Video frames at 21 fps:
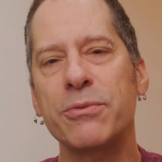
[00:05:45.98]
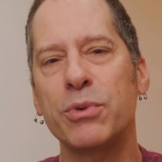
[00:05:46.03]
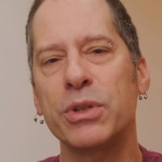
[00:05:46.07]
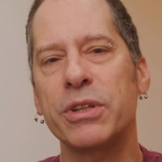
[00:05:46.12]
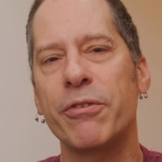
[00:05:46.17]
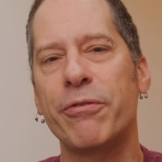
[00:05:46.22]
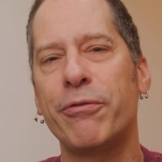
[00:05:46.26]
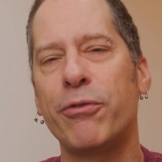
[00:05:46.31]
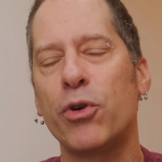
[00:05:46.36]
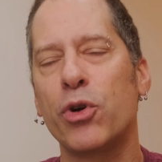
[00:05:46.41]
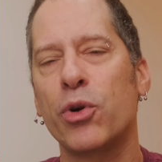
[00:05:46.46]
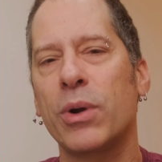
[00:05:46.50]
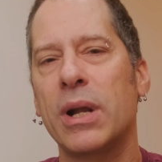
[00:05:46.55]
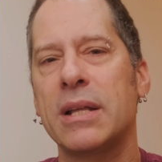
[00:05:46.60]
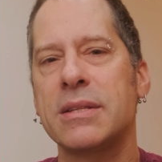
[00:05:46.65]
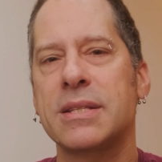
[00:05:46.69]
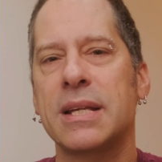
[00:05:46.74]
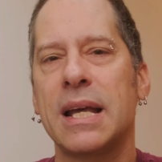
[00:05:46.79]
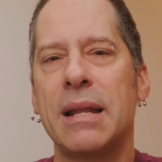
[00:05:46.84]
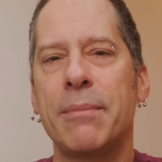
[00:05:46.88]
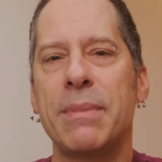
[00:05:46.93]
with the
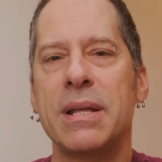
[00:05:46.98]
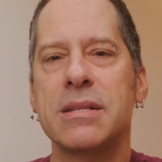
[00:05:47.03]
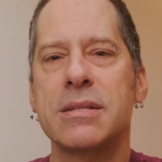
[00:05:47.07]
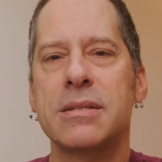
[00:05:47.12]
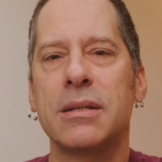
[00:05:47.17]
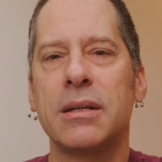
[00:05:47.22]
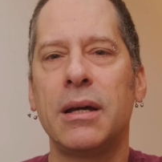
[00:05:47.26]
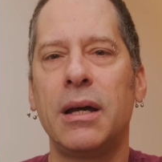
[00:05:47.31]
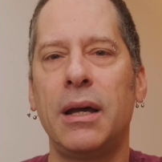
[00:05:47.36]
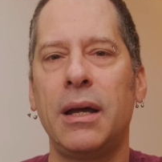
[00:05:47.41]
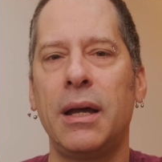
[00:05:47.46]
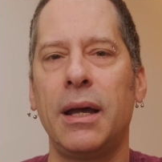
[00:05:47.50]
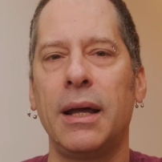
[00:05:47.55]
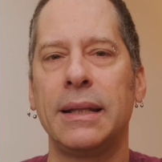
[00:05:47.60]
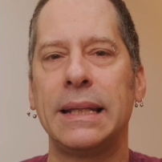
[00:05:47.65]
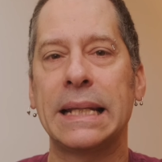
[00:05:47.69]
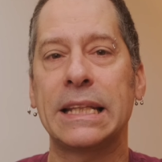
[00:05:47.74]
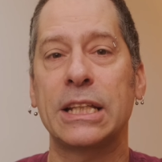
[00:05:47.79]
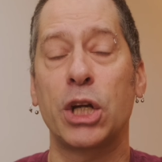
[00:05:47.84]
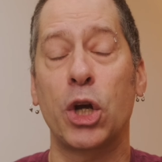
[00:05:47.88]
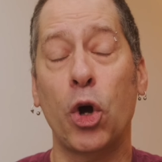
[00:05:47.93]
foreground elements
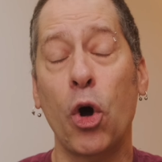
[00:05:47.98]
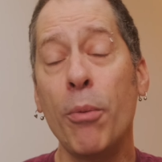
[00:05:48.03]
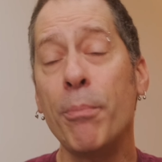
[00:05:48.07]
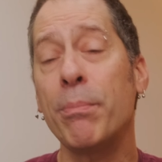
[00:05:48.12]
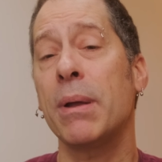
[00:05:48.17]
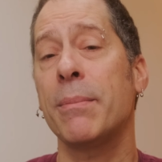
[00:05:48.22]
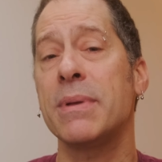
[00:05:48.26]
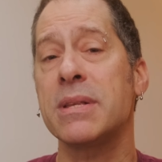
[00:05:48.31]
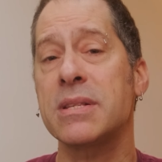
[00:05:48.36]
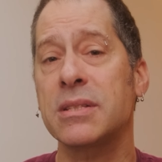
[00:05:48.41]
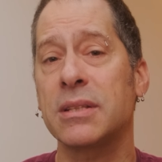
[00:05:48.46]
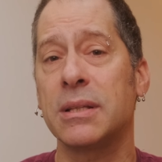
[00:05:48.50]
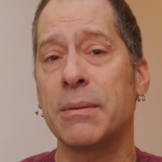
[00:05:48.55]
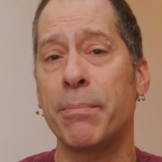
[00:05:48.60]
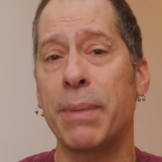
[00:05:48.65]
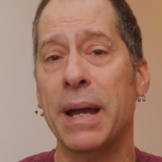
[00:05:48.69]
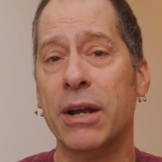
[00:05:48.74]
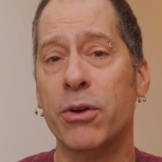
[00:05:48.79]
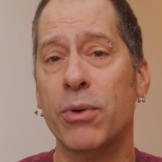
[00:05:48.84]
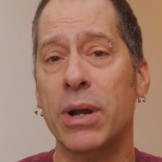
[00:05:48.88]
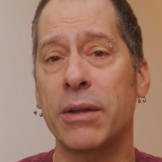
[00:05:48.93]
that complements the
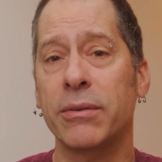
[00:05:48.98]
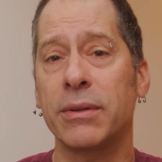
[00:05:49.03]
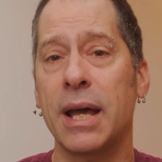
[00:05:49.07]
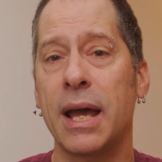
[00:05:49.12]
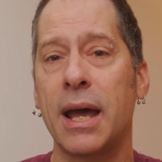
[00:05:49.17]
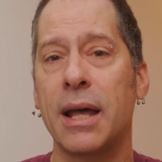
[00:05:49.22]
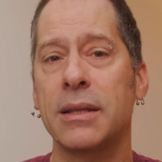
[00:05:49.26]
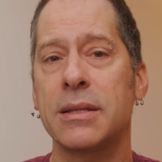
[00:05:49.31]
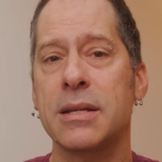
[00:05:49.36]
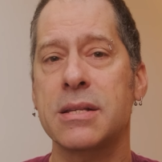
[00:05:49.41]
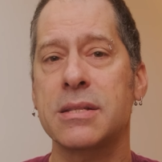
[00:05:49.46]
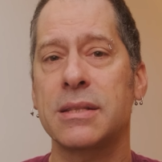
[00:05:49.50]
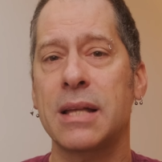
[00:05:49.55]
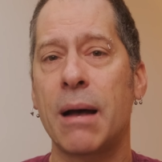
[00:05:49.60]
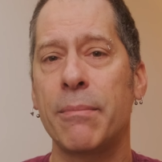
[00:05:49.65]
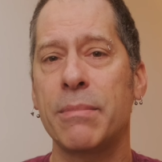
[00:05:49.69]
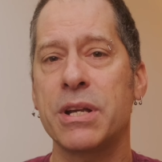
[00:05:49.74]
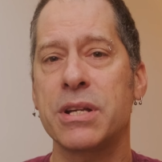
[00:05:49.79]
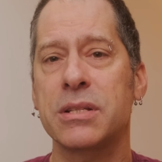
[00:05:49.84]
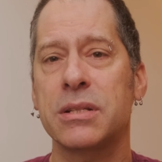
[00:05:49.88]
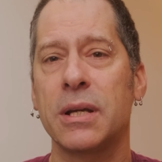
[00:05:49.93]
background and
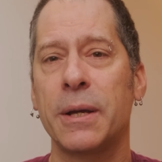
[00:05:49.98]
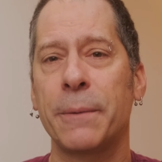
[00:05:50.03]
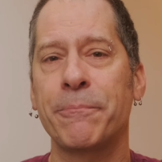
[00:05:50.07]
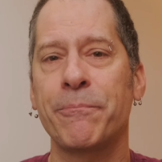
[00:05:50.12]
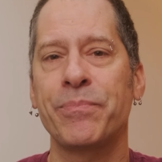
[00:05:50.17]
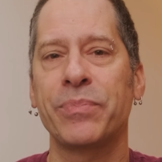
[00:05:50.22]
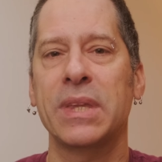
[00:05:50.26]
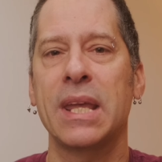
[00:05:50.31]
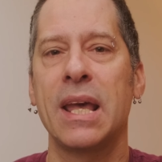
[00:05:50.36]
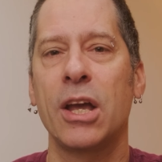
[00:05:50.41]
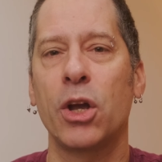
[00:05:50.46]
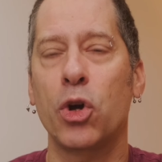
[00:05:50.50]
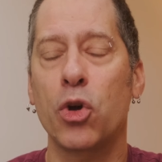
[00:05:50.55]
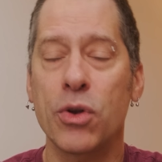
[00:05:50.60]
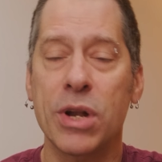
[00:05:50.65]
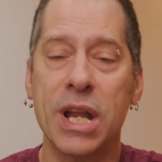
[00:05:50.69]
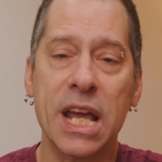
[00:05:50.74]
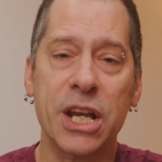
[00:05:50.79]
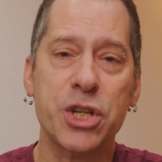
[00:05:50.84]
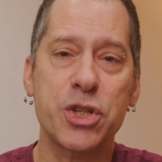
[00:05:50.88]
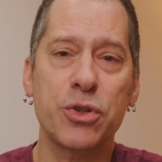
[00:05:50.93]
establish a
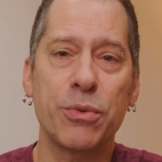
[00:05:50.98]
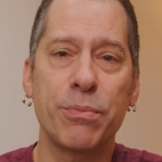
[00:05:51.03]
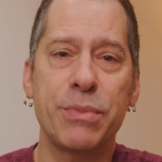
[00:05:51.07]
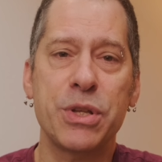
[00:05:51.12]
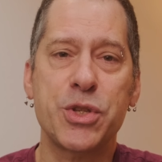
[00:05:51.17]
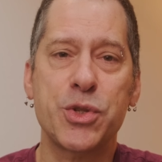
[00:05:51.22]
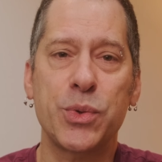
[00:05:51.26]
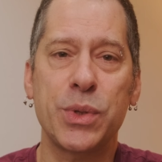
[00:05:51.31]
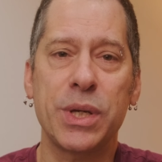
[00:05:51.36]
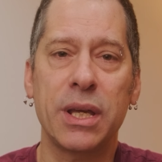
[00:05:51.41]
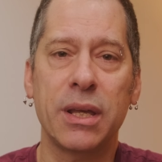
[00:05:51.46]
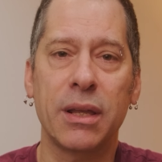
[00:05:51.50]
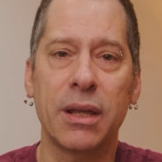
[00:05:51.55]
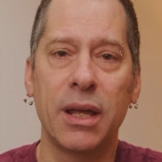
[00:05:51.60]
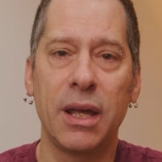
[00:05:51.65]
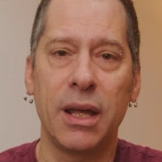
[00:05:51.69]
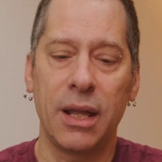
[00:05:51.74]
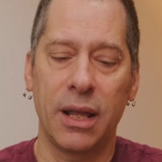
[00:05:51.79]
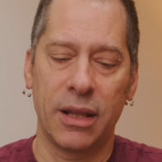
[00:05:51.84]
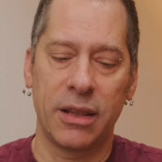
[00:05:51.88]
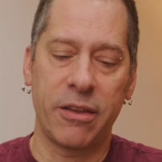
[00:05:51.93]
connection between
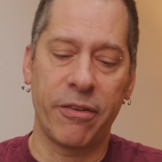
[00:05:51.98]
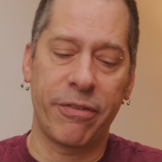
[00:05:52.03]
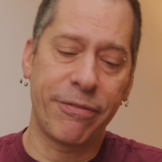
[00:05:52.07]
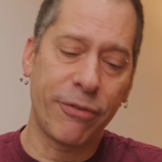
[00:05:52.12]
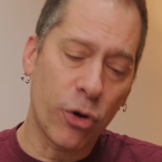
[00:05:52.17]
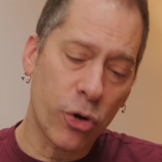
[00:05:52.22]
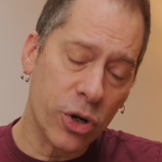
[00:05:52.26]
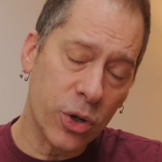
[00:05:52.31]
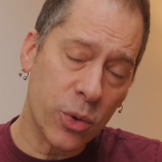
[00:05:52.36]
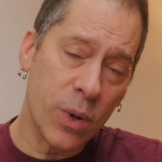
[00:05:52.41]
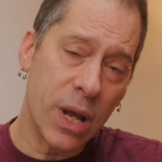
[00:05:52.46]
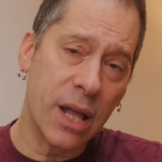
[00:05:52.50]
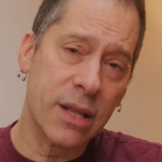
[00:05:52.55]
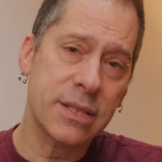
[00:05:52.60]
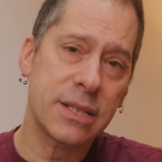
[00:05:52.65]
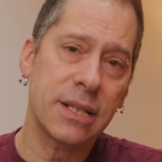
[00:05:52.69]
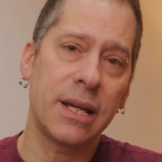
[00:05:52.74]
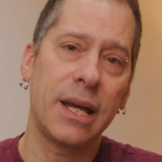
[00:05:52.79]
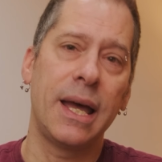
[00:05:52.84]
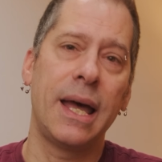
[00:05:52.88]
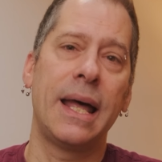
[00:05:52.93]
the
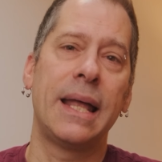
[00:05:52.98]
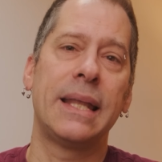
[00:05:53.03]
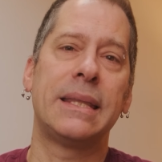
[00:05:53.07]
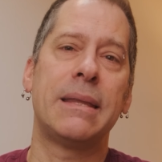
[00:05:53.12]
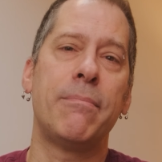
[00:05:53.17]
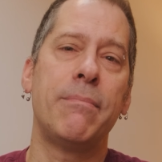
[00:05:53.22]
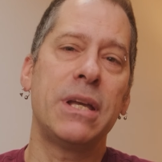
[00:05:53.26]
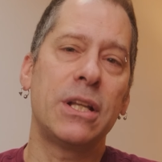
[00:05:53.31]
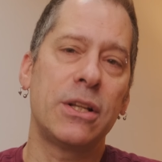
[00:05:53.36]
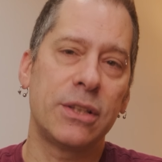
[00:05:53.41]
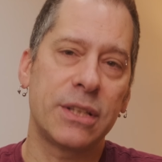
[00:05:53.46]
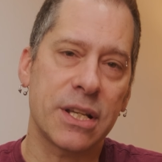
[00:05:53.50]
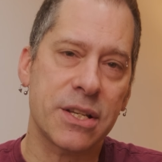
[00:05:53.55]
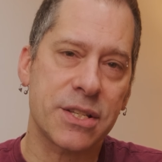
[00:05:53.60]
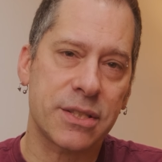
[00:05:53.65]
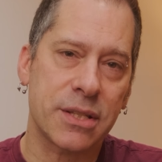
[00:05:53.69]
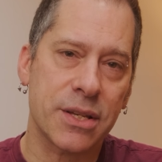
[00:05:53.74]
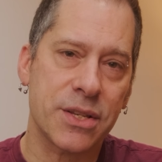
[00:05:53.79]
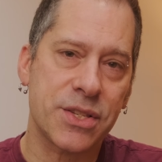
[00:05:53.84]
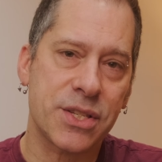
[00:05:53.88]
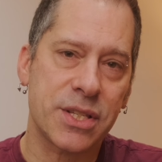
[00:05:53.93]
foreground, the middle
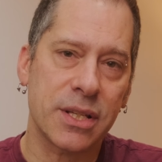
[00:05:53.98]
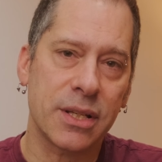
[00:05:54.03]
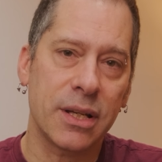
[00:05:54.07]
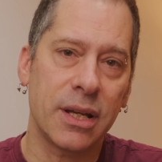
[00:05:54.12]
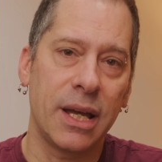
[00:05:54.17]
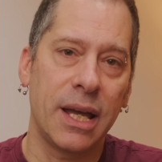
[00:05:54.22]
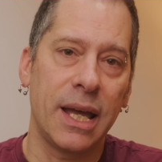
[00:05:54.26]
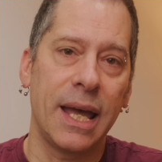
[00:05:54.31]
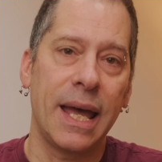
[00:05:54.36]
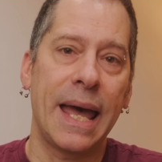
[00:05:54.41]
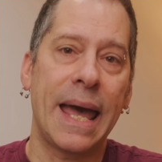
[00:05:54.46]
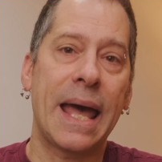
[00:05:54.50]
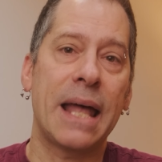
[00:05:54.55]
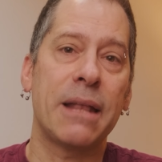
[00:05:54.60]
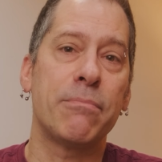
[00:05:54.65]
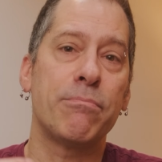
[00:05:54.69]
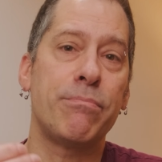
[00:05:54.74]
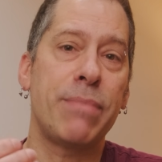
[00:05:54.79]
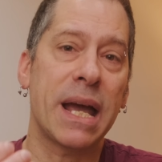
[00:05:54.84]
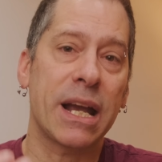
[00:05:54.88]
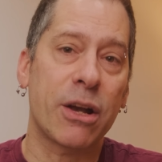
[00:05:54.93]
distance,
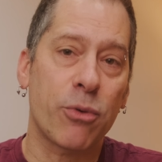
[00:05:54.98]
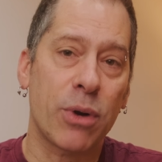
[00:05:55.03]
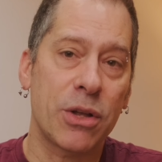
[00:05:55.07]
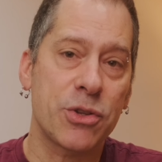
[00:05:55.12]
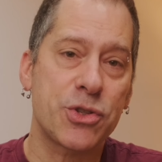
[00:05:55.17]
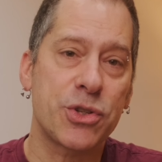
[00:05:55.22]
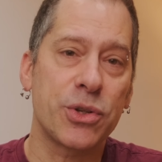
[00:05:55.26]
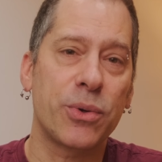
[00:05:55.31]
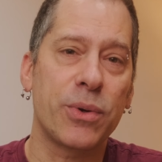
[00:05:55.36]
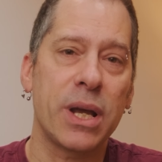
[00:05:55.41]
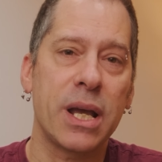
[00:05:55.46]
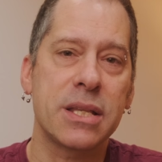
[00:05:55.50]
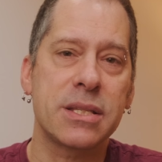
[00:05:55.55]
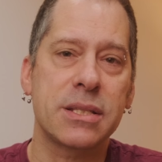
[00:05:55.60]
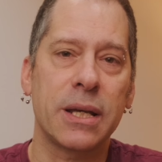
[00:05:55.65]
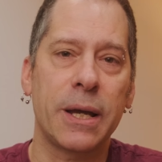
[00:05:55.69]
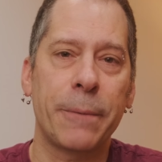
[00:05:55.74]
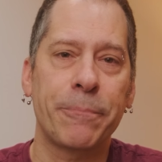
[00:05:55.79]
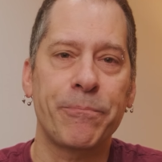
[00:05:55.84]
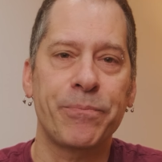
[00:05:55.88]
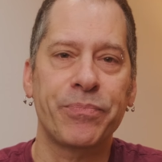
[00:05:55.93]
and background to create
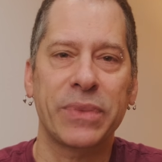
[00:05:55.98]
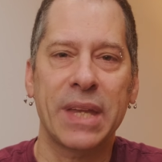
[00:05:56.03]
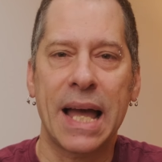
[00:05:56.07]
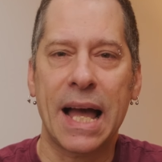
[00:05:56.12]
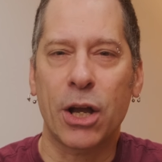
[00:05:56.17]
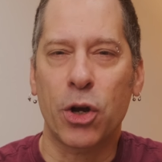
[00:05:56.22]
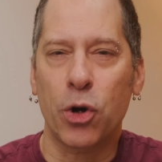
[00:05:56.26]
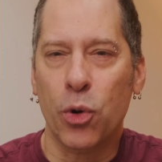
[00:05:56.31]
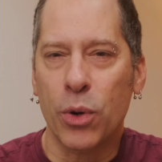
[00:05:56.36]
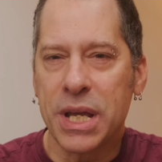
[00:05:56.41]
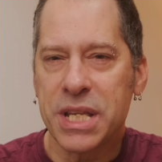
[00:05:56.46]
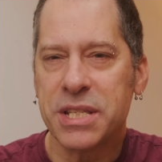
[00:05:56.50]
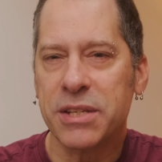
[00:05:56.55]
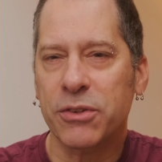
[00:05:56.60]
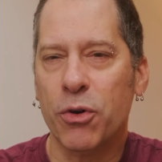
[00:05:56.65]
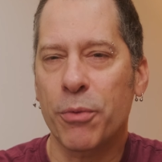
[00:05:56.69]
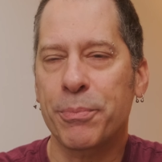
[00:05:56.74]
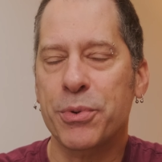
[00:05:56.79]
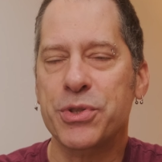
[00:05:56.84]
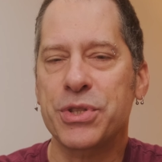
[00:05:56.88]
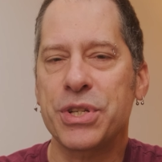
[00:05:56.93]
a cohesive
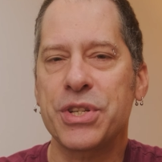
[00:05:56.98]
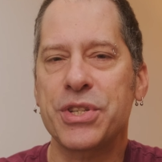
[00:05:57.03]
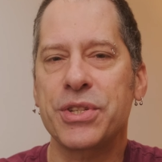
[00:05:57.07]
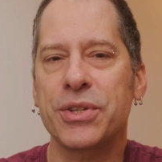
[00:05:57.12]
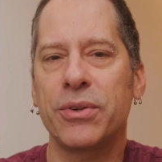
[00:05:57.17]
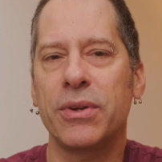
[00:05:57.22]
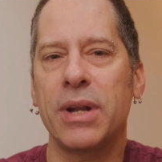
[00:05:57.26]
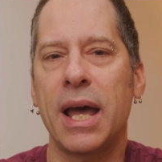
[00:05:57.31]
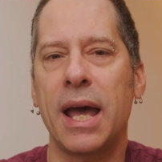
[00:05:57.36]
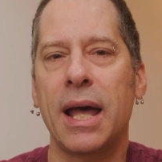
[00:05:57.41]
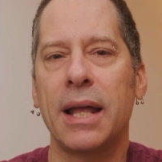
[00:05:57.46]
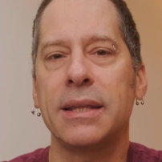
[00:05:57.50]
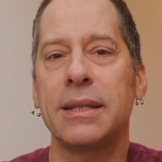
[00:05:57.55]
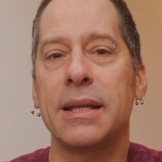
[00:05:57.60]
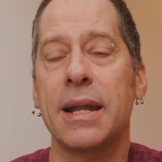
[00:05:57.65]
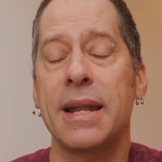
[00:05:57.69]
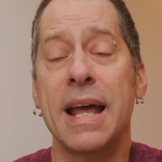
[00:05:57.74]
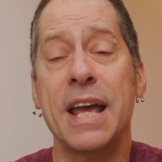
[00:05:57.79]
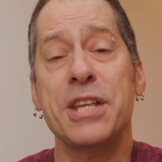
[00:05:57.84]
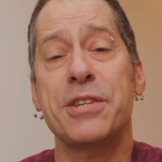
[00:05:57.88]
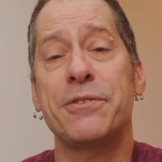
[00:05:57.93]
composition and a
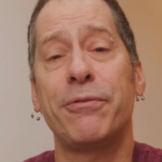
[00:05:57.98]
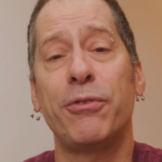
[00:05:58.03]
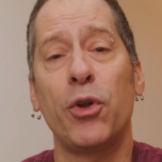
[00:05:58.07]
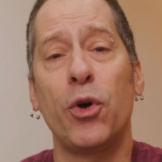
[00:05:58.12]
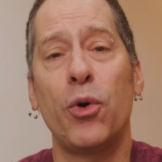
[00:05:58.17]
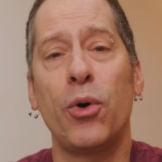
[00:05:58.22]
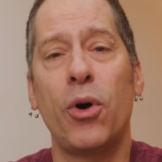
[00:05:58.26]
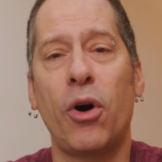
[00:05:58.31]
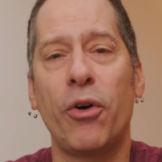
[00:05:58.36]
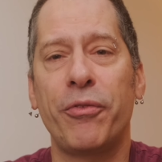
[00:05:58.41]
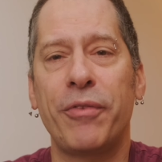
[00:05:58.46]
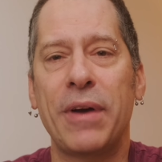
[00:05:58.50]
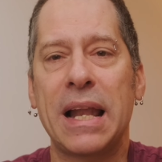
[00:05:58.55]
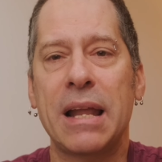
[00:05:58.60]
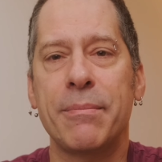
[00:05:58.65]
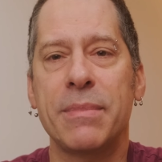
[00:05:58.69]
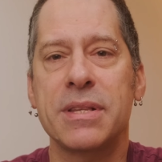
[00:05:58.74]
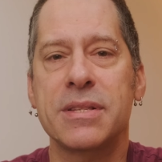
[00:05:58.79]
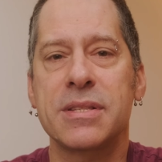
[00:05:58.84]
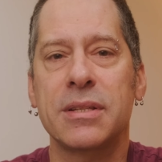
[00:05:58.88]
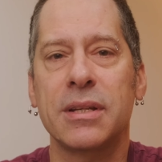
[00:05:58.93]
nice flow of
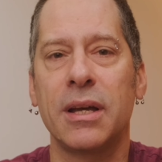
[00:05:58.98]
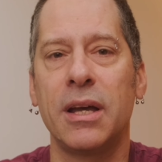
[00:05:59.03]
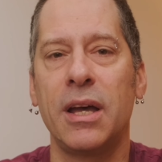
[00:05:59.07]
elements